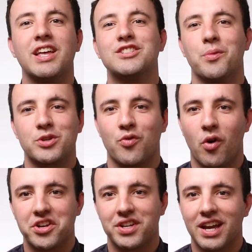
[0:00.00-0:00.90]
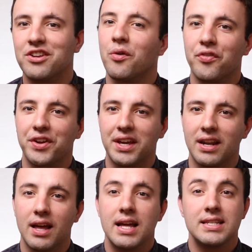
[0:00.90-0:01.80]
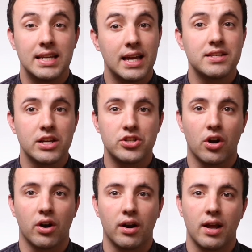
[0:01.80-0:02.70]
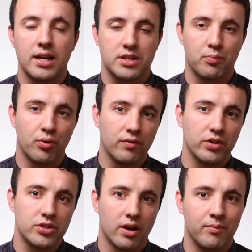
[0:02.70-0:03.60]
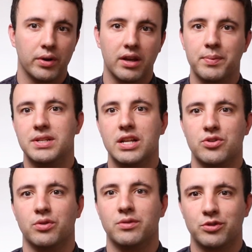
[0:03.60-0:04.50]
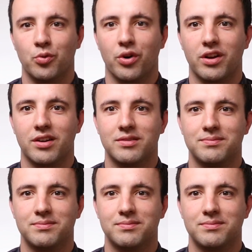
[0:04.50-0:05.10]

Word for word: Thanks so much for watching, and don't forget, today's HR has the privilege of bringing potential to work.